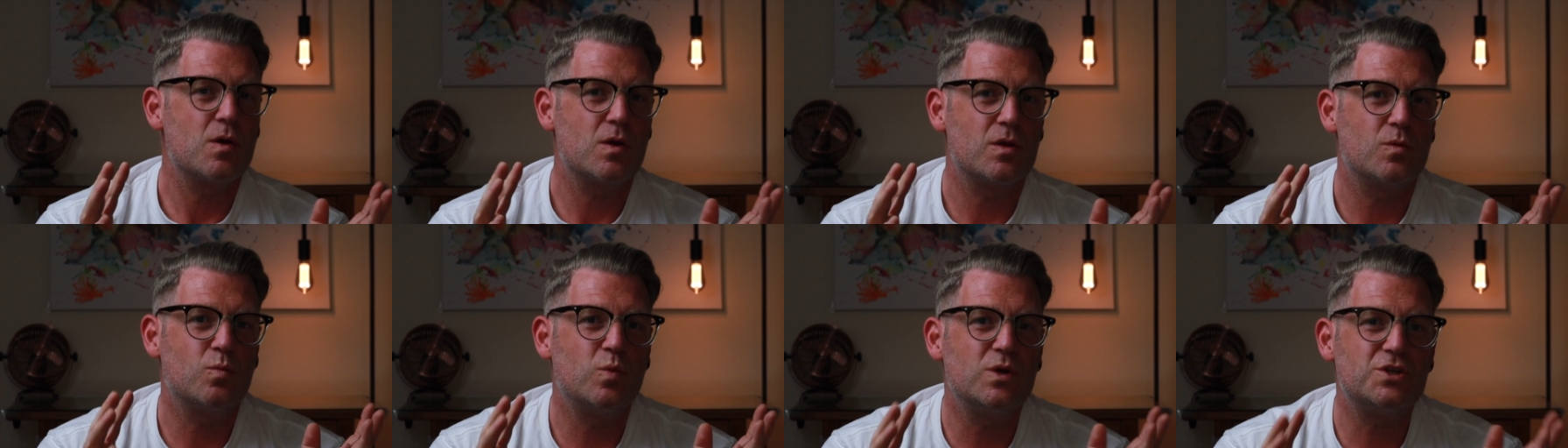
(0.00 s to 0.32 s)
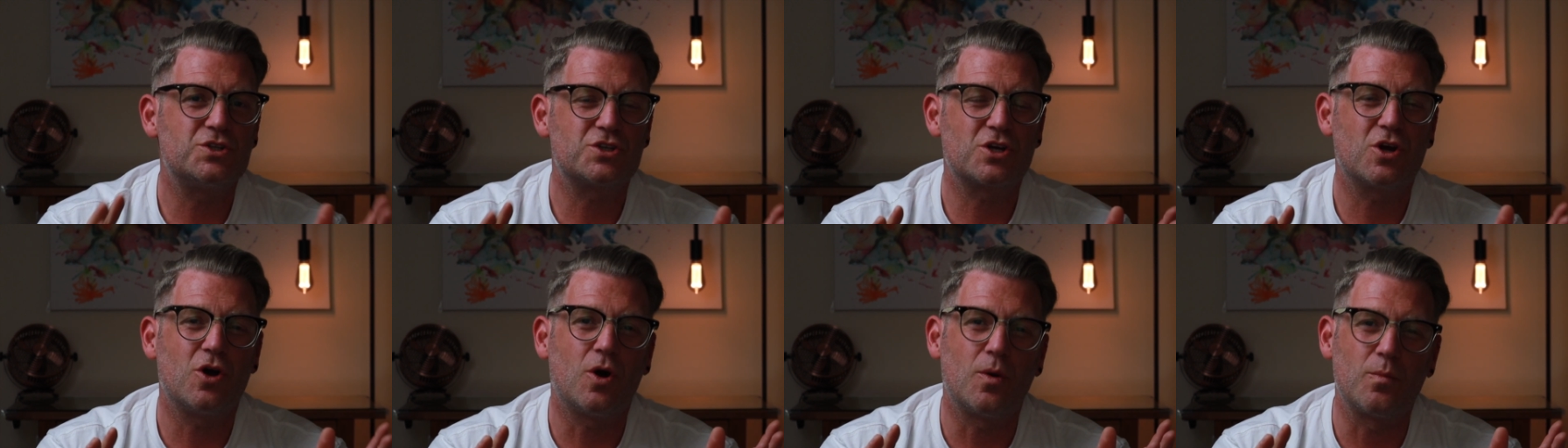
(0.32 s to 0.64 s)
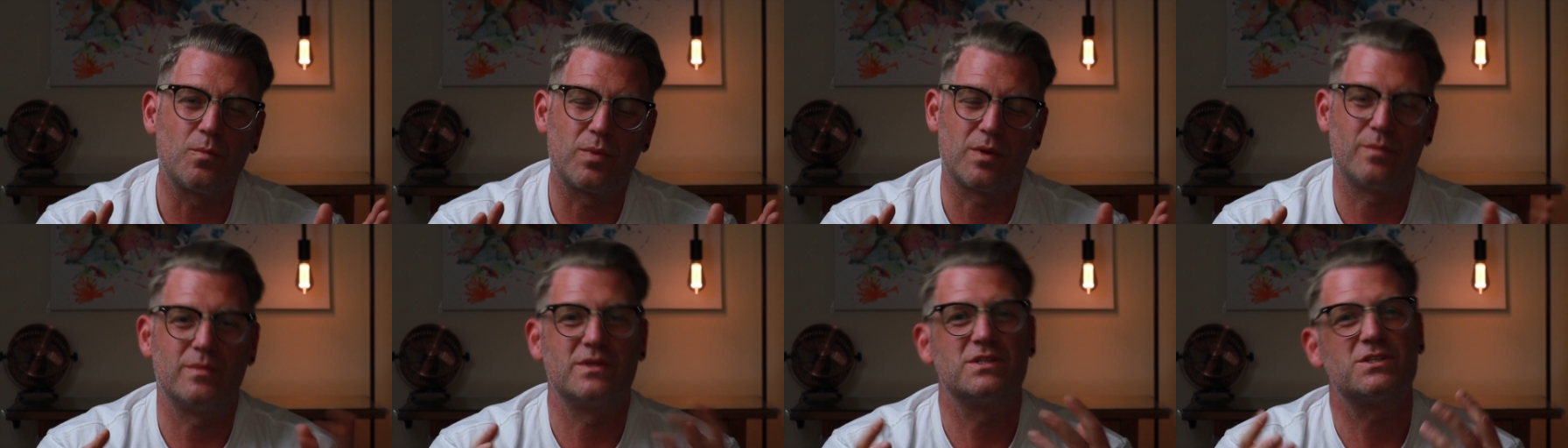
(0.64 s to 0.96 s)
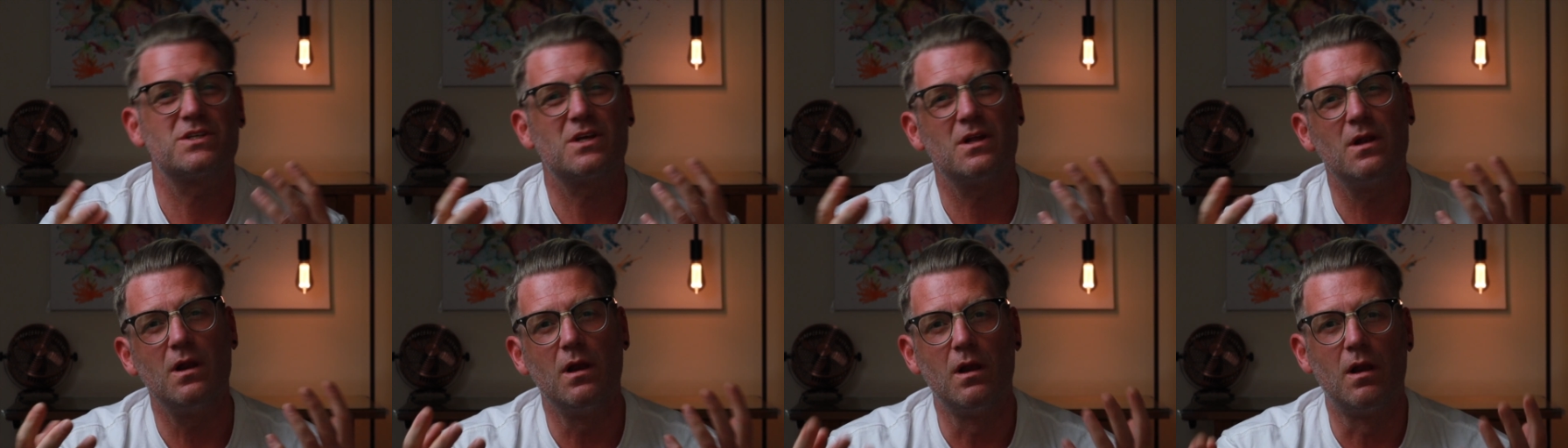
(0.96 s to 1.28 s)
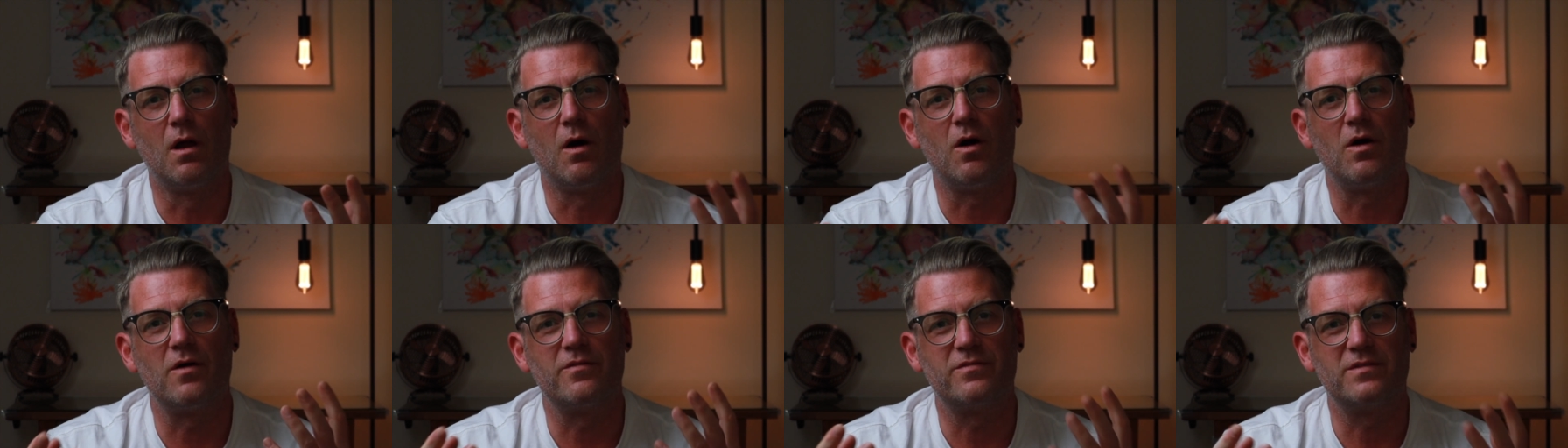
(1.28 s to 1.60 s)
which complements a
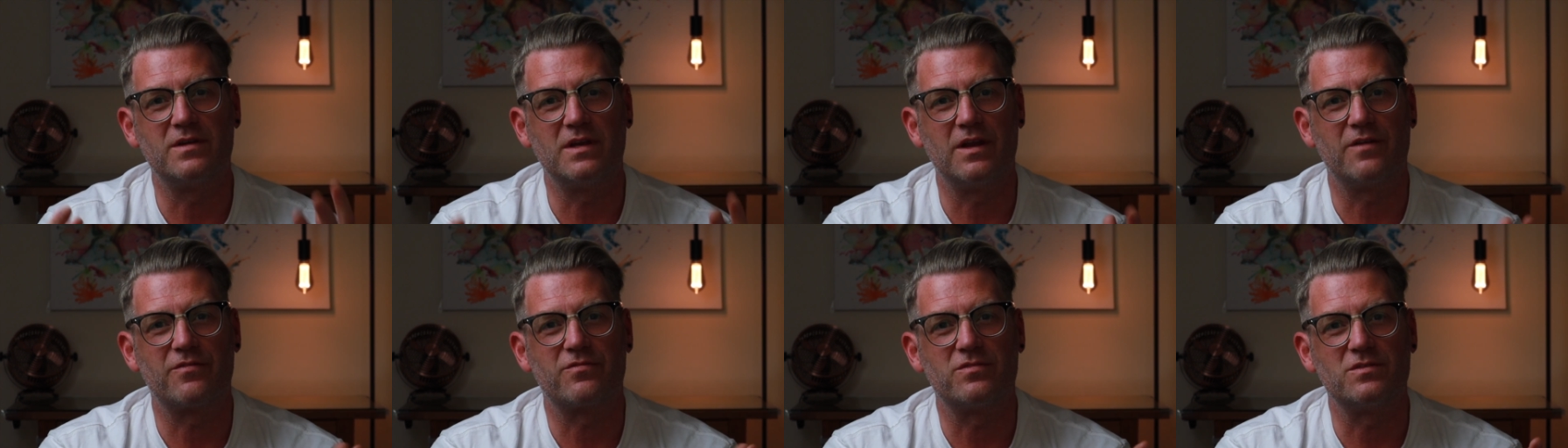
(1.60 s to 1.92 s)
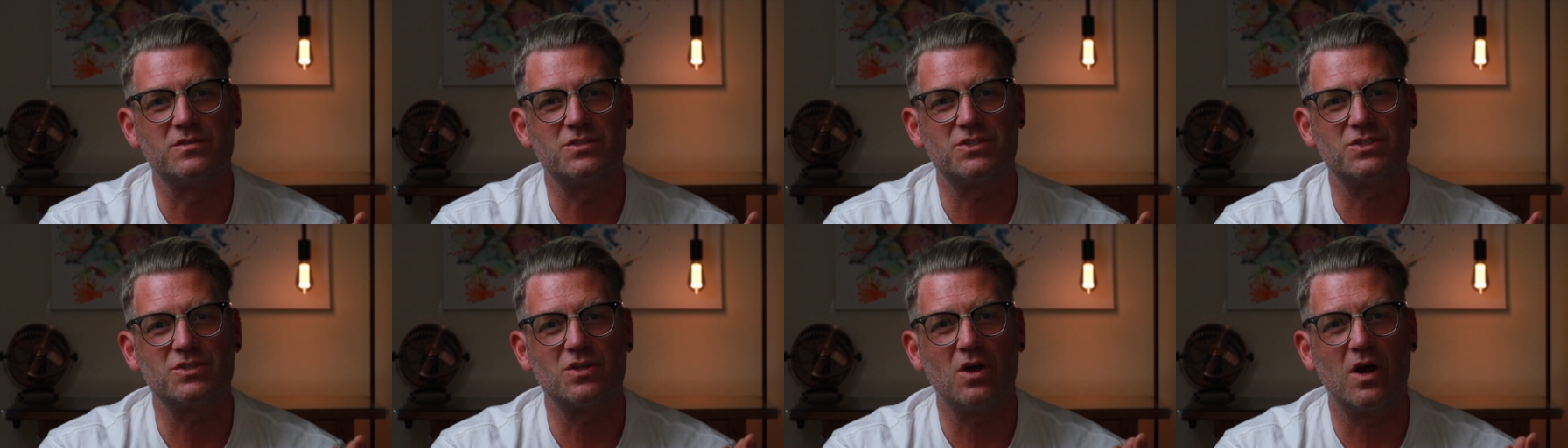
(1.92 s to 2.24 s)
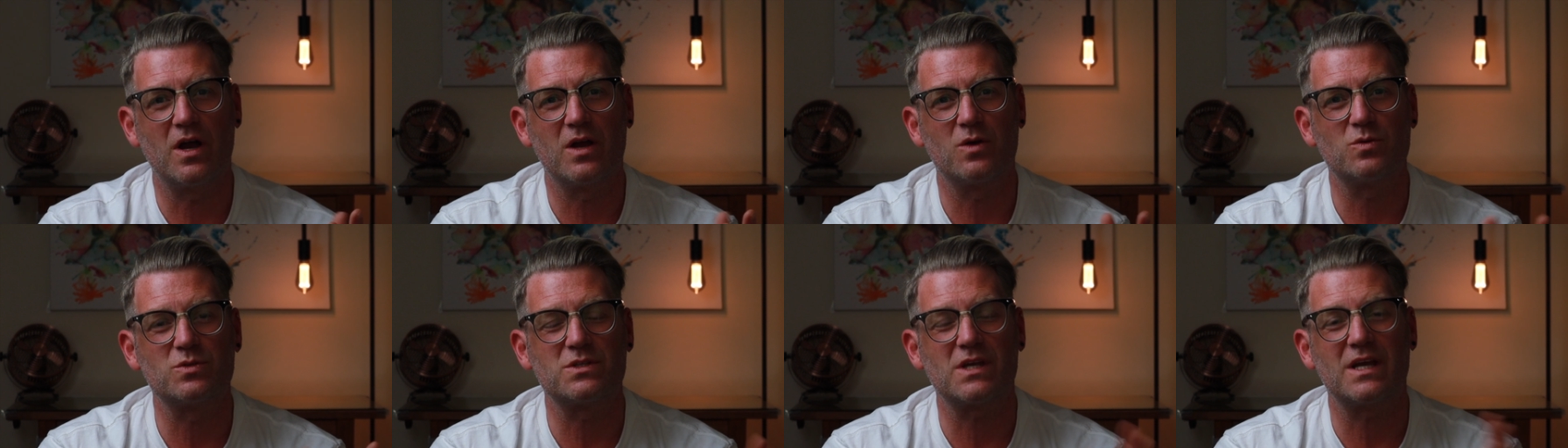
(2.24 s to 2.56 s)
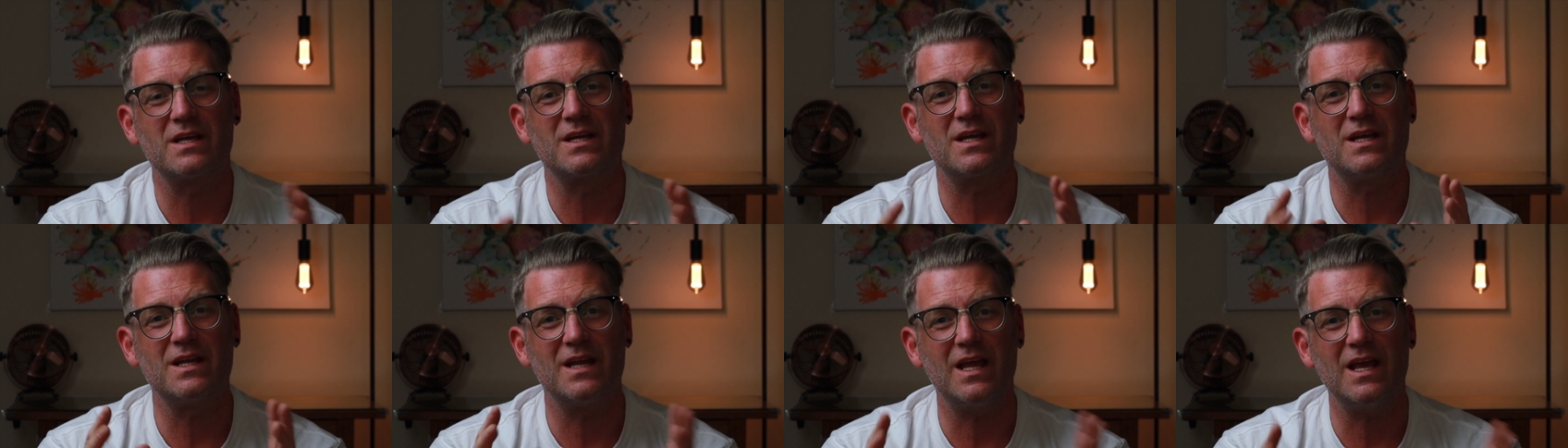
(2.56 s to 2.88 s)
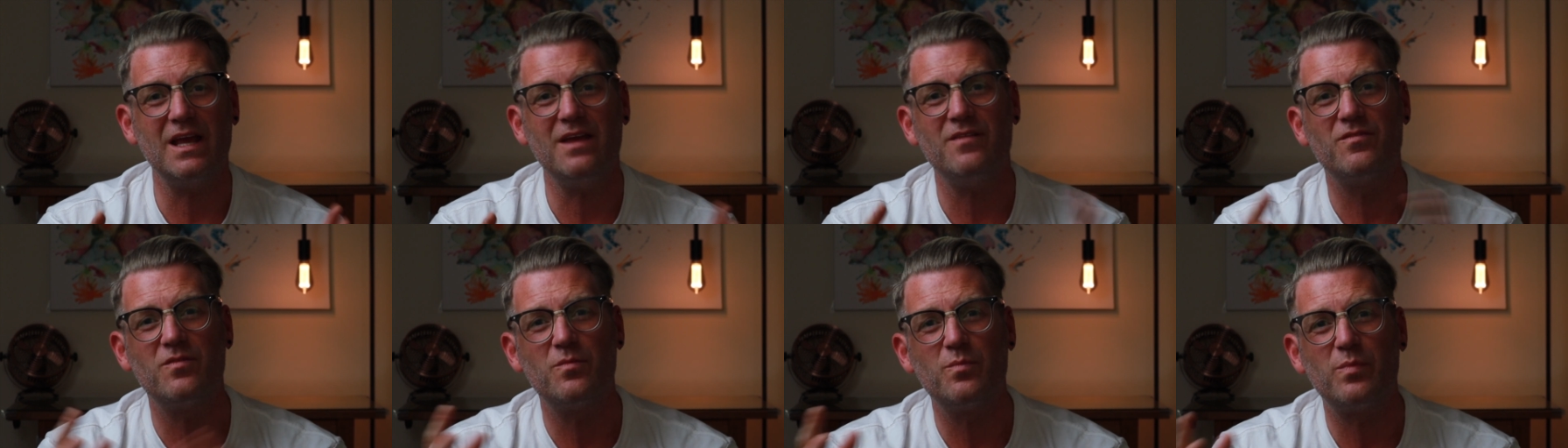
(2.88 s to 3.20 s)
lot of different styles and can
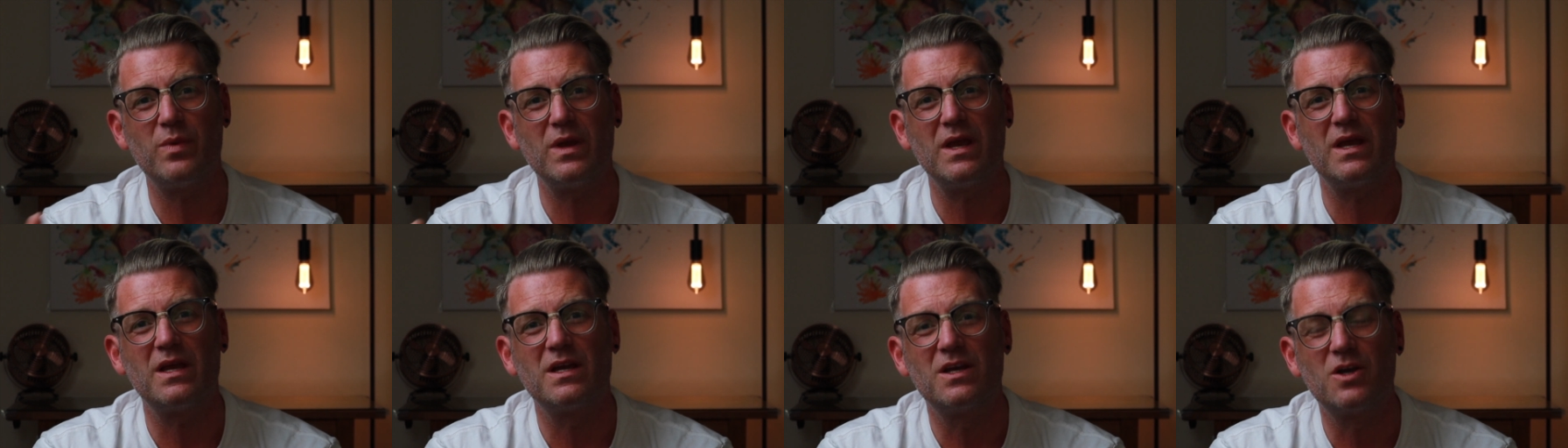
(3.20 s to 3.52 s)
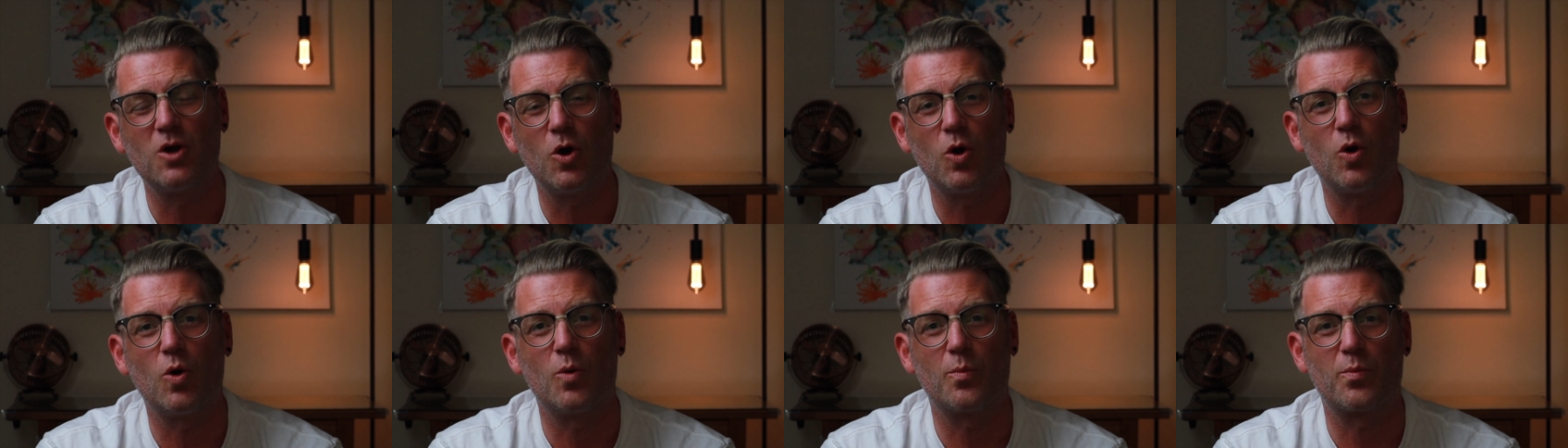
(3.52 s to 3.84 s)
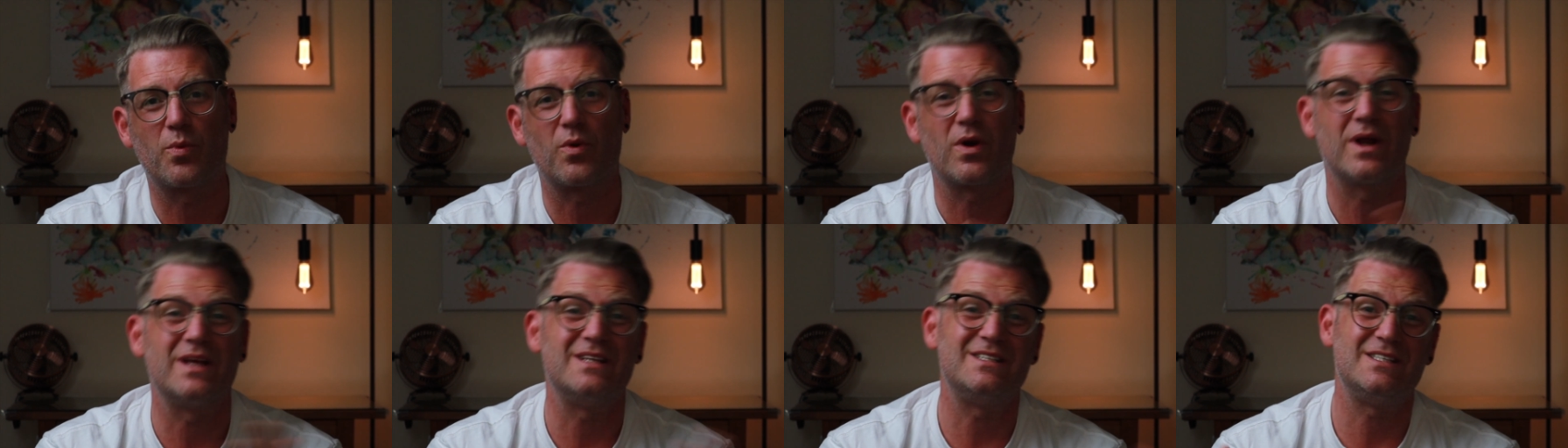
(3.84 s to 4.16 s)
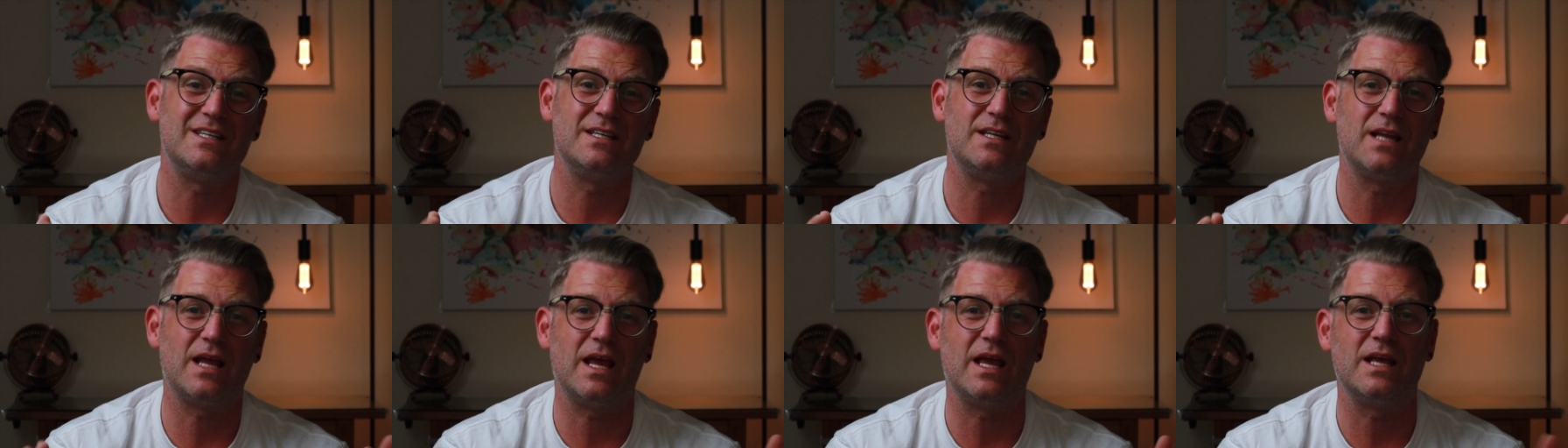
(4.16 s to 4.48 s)
even be incorporated